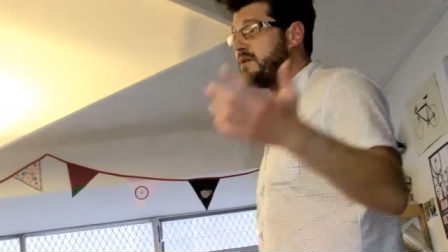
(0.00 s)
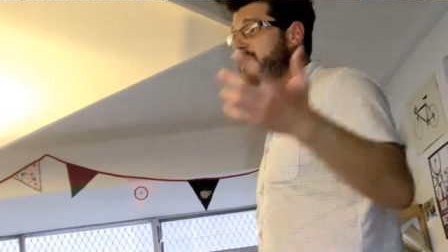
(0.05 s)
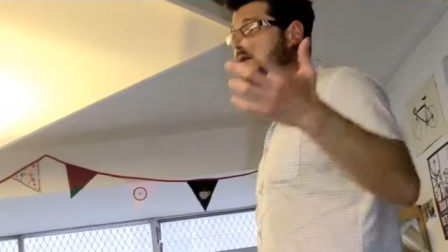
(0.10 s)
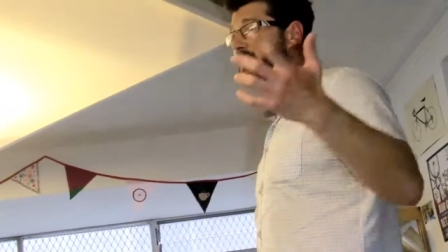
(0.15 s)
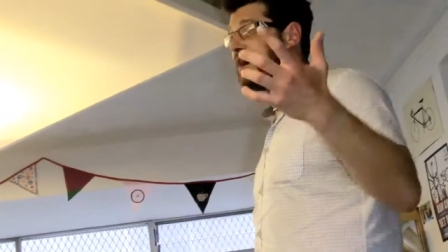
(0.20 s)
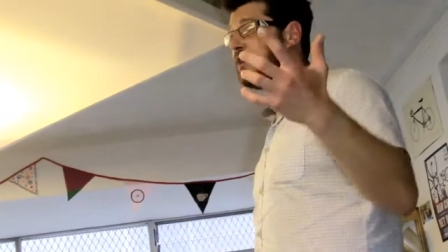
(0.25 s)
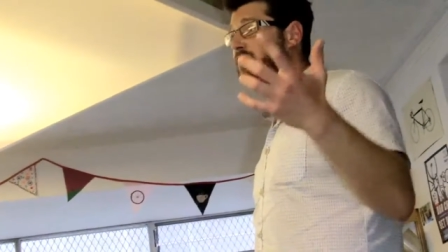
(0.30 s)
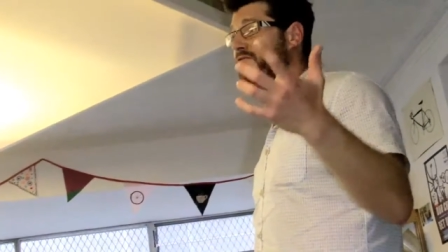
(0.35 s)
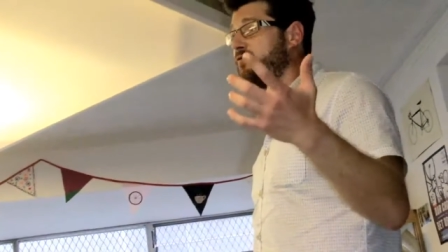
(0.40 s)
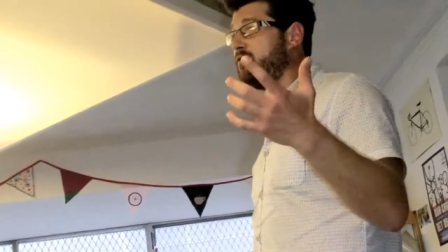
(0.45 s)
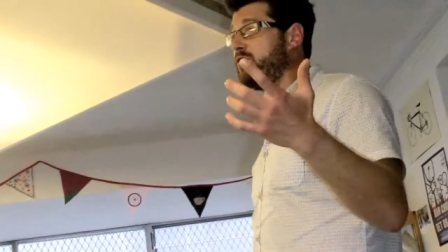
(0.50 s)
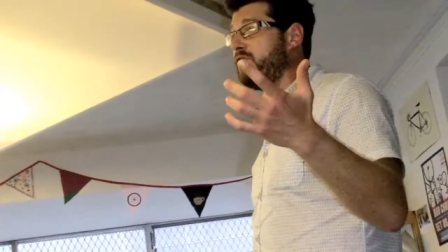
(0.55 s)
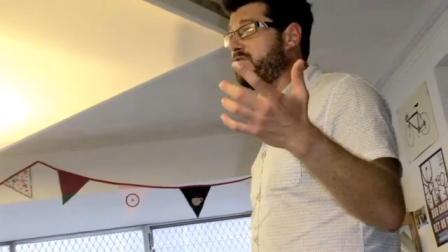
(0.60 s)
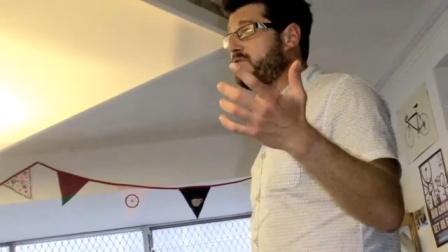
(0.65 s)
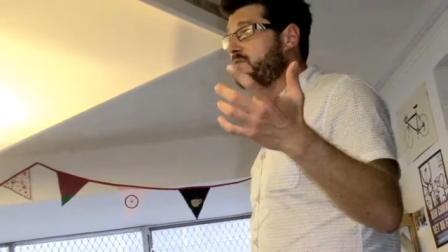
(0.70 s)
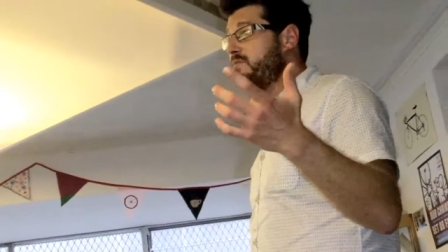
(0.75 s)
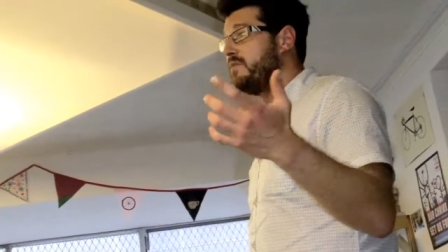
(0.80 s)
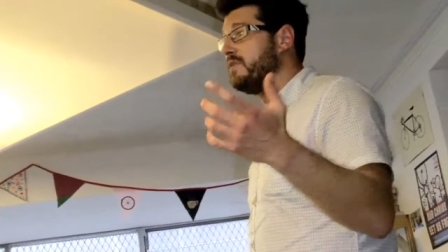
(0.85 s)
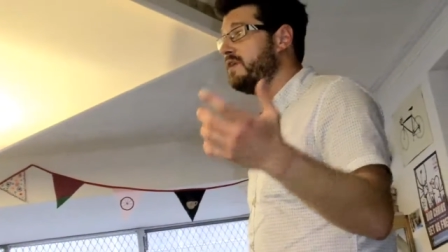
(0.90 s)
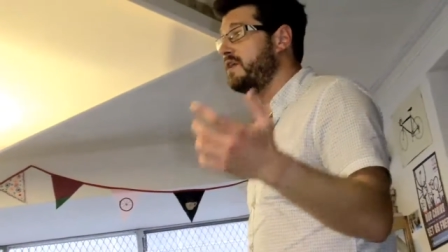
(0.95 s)
shouting out for
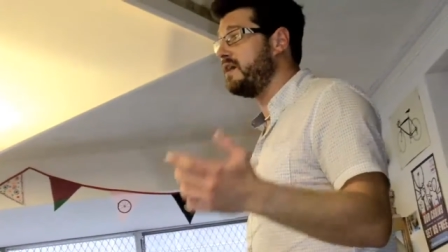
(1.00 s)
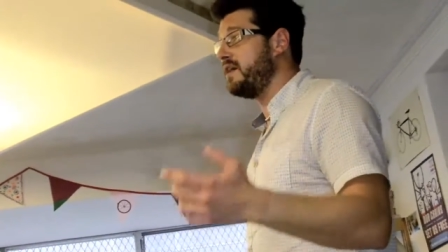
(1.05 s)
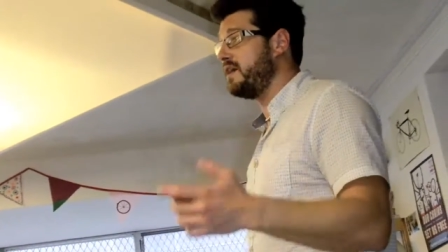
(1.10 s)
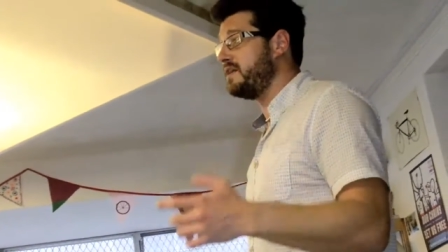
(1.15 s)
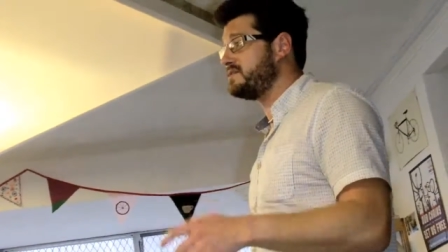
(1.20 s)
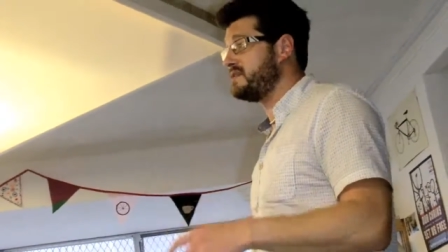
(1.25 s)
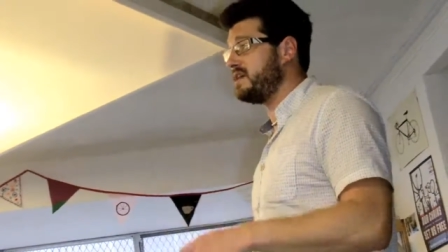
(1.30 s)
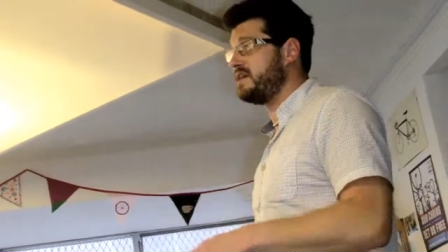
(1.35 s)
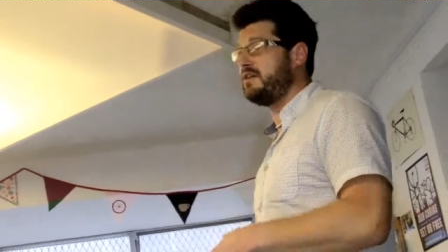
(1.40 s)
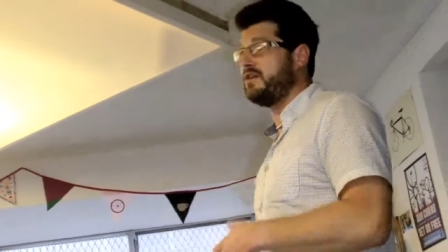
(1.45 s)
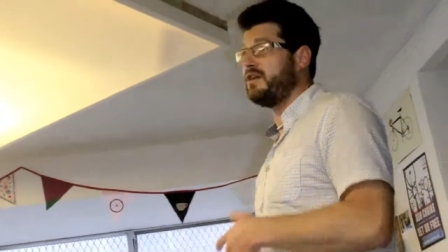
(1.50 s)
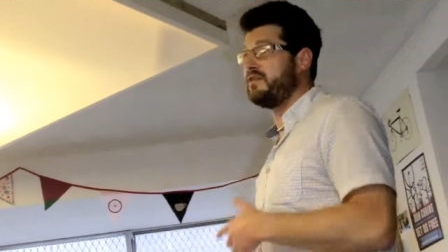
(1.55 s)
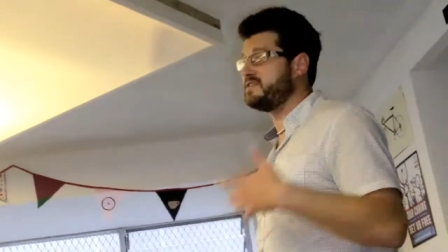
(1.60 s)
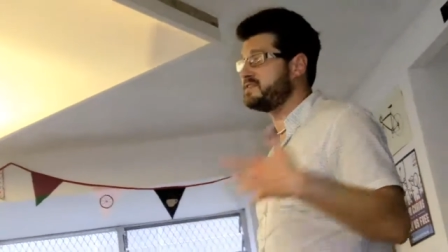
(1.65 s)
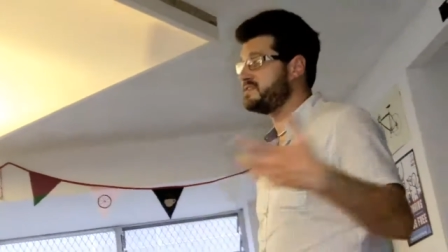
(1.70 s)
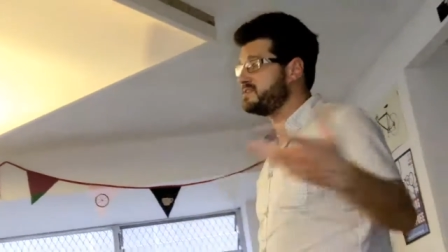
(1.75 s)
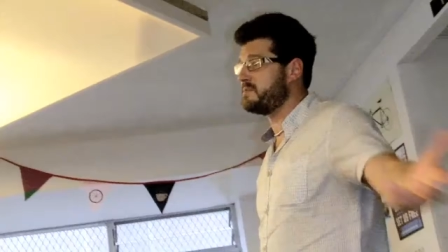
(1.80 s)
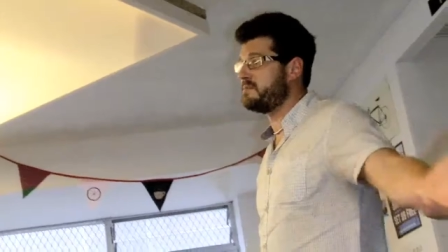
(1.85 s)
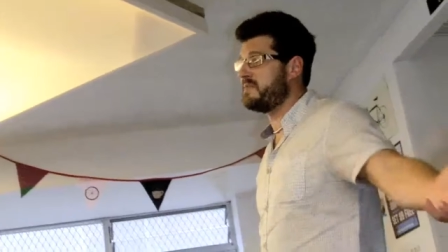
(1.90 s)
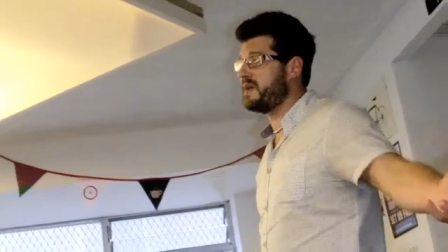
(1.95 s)
them and saying, look,
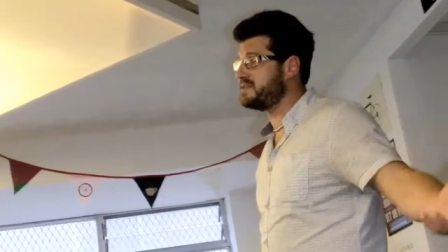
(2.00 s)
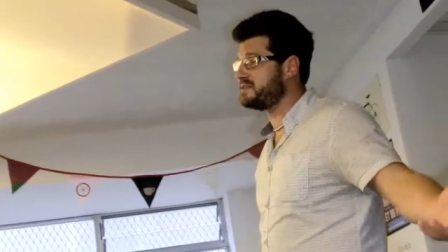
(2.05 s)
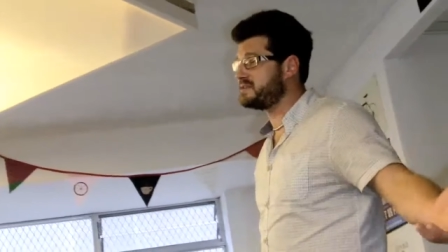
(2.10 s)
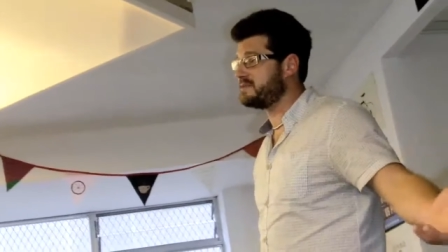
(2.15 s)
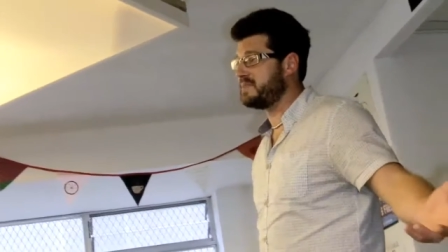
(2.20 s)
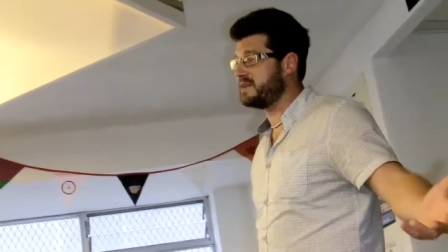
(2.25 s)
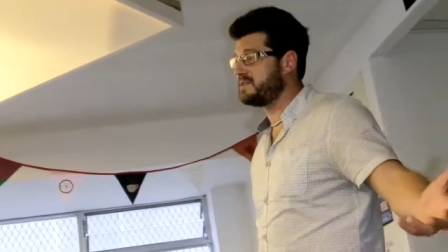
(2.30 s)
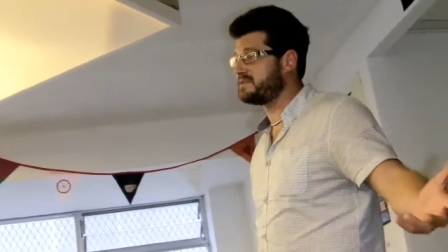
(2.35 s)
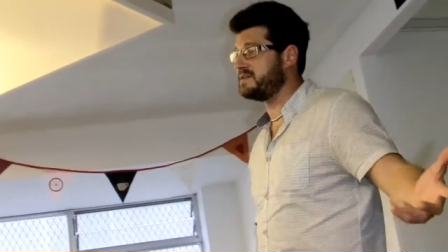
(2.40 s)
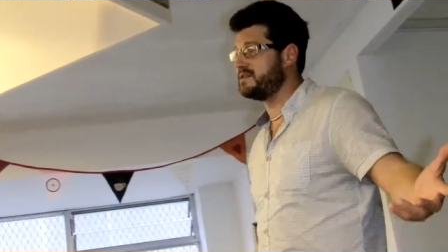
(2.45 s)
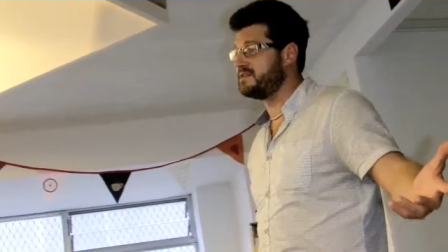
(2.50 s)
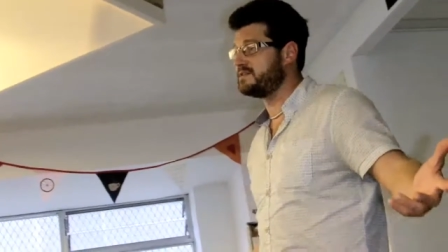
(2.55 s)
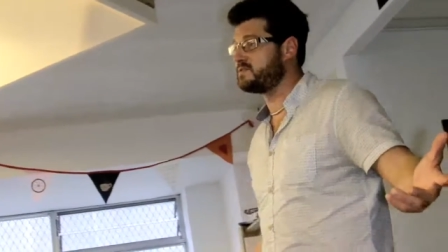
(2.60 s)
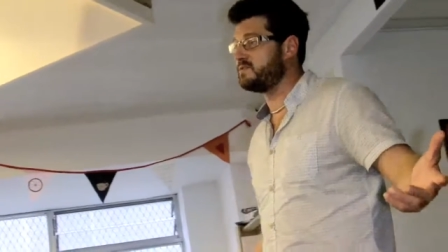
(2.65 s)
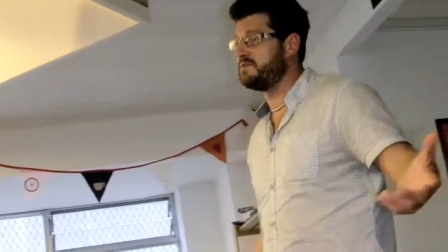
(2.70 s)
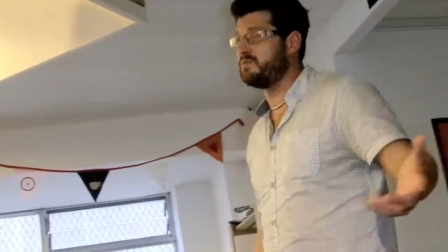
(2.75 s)
this is amazing business,